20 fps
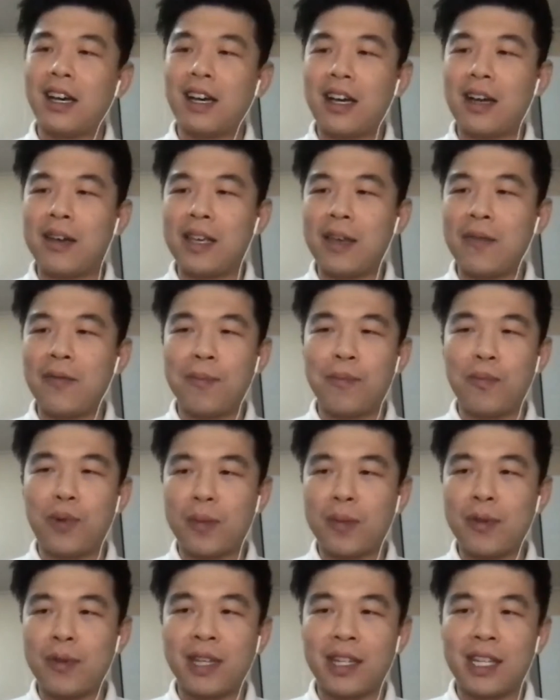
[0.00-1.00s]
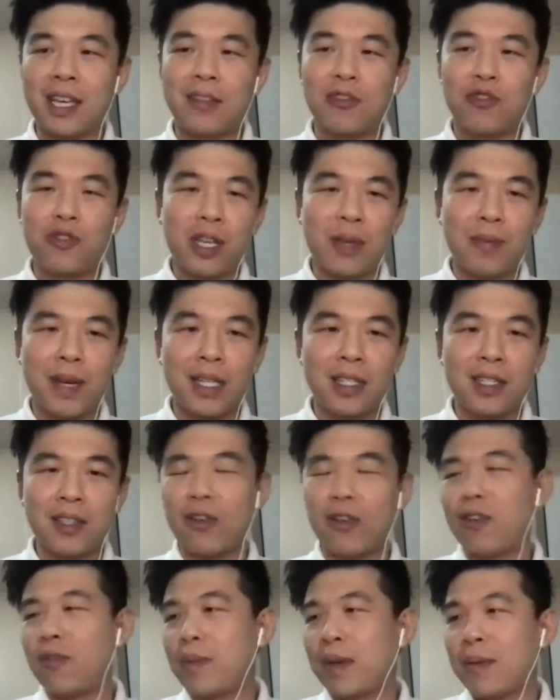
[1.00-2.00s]
It probably will take 3 months,
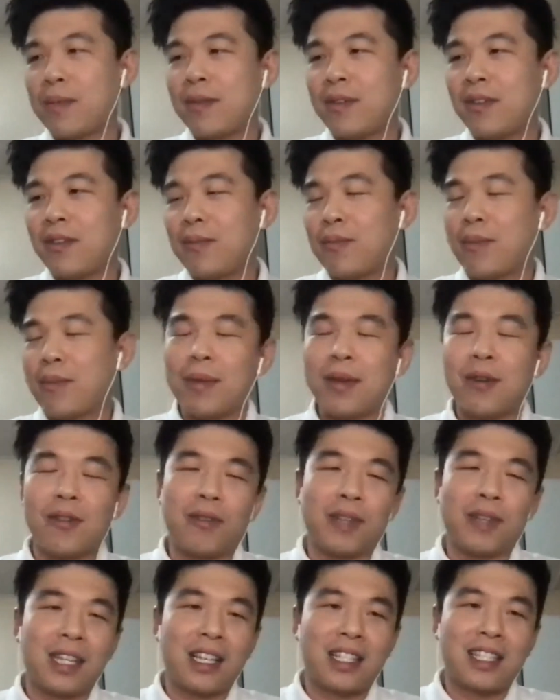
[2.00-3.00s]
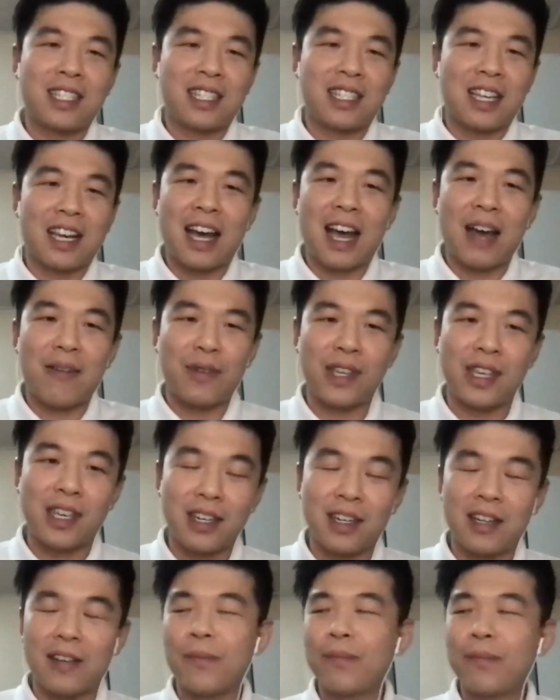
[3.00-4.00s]
or maybe it will take half a
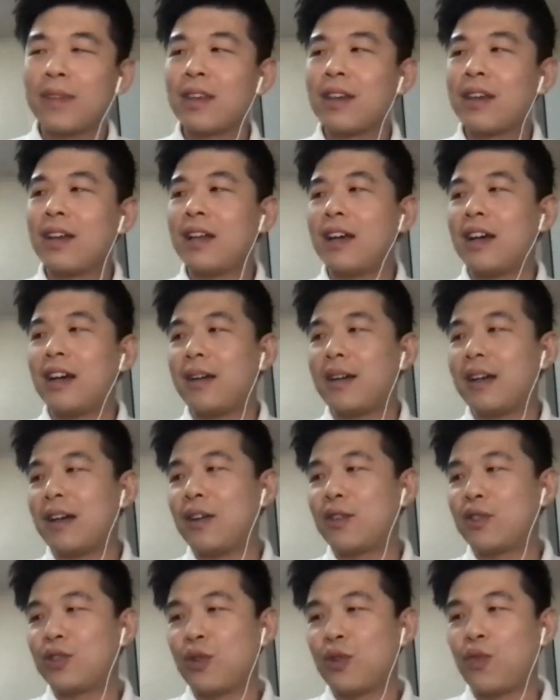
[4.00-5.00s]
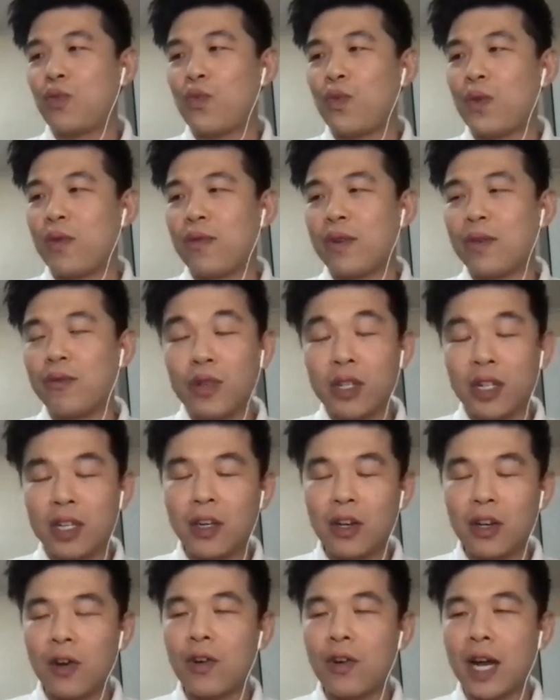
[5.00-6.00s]
year. So we wouldn't
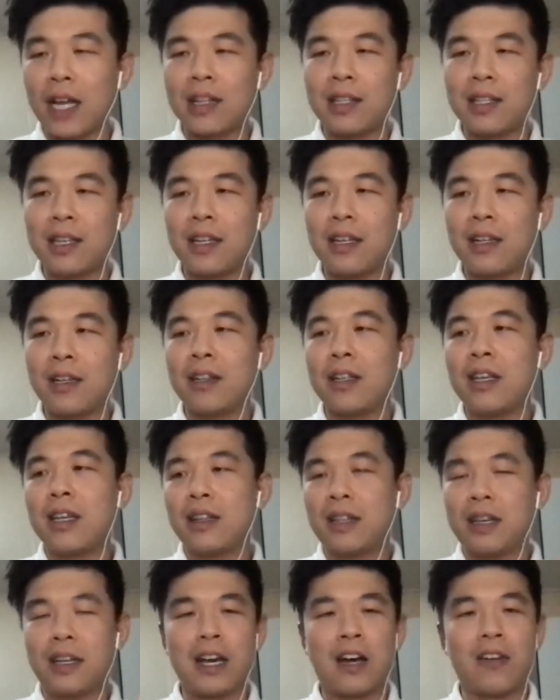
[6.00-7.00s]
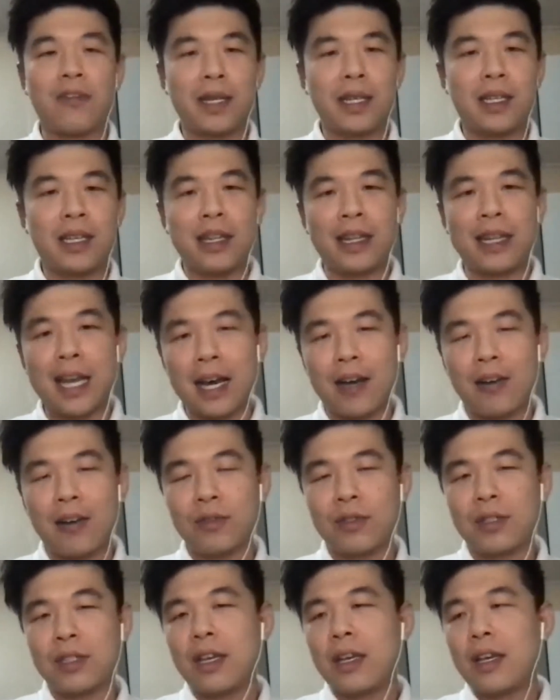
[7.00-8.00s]
know until the government
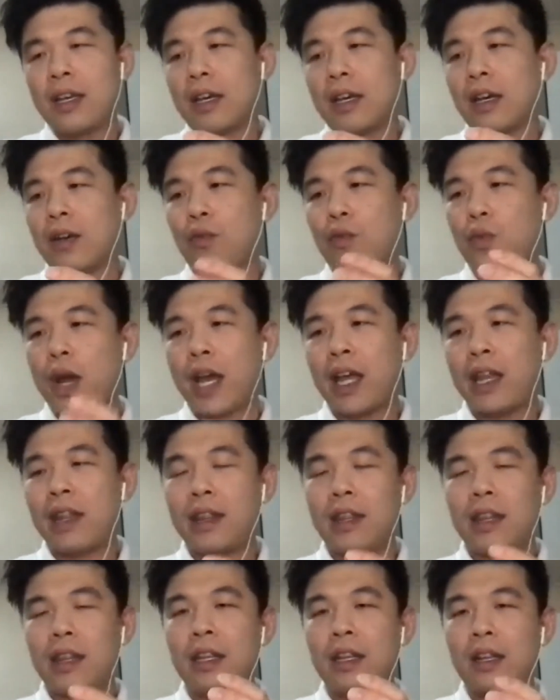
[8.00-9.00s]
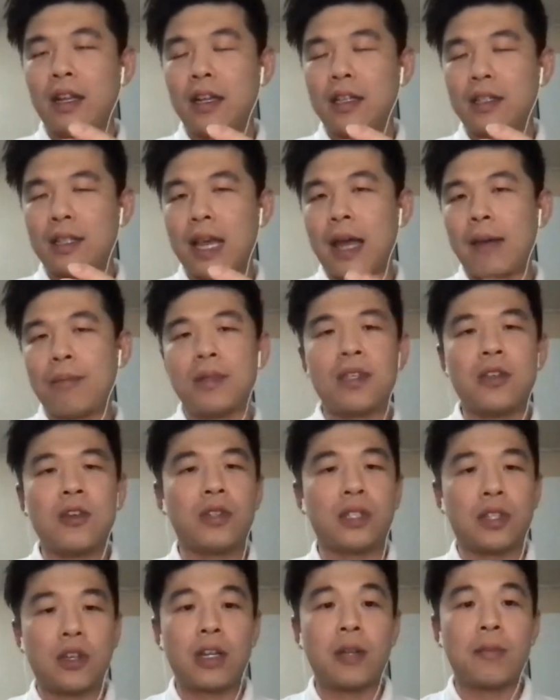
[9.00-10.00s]
announce when the MCO
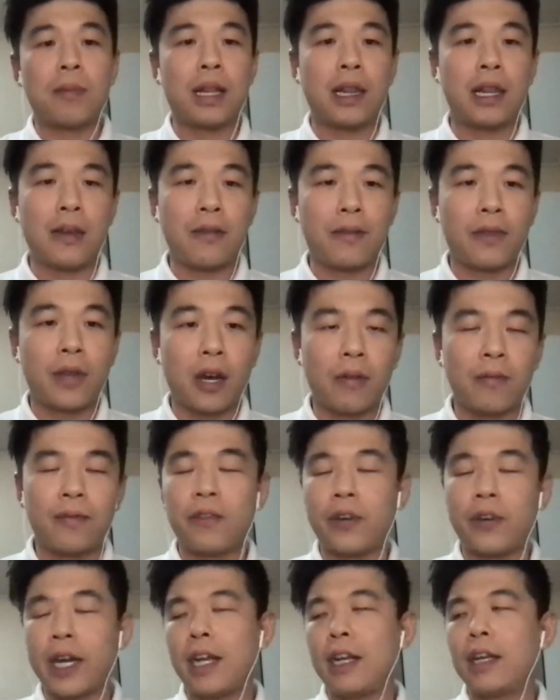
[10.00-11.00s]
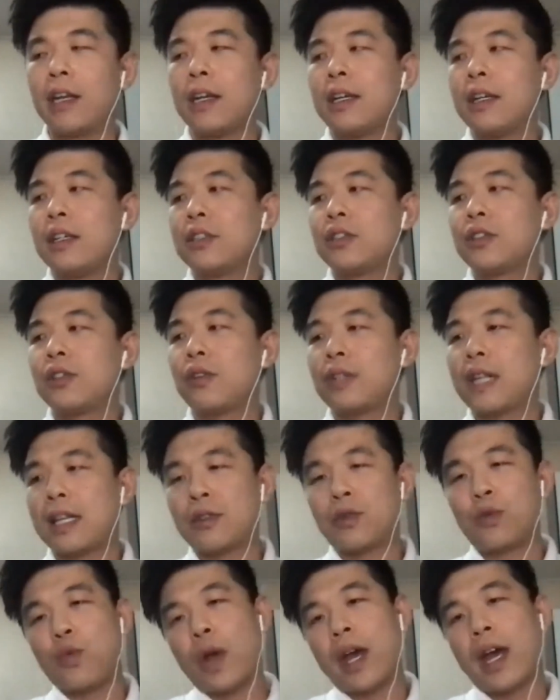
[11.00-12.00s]
is going to be lifted off, right? So
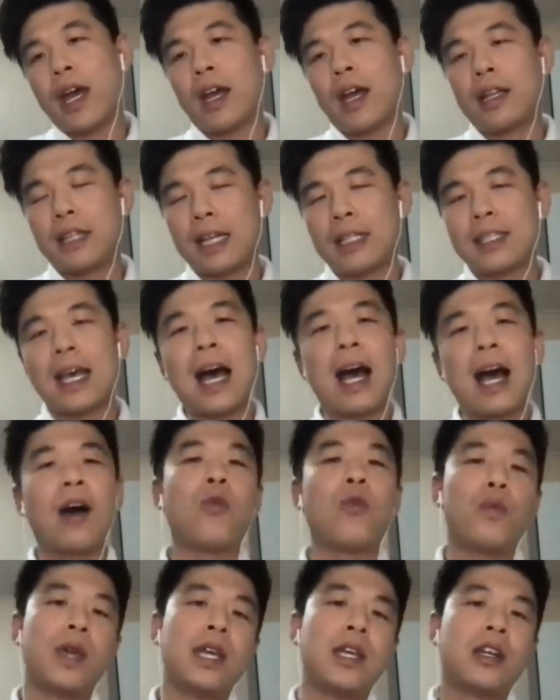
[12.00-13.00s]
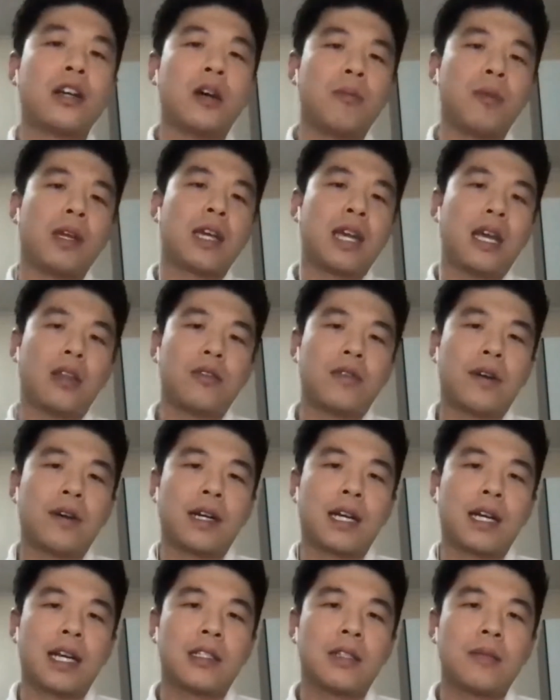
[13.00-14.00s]
that's how we communicate to
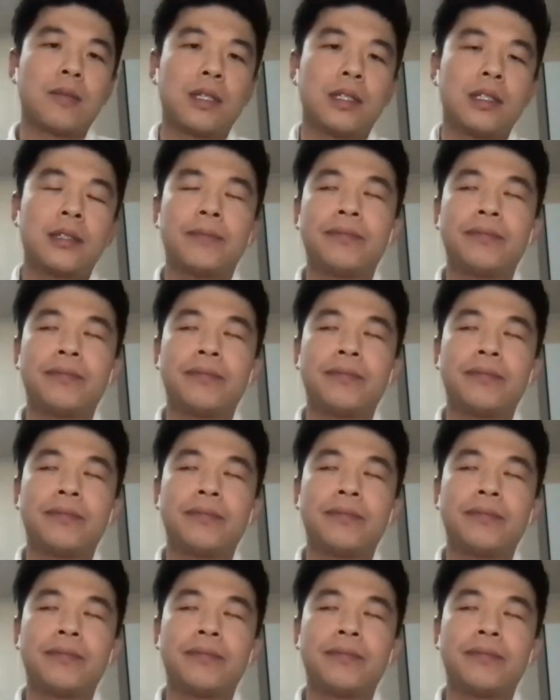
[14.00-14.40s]
our customers.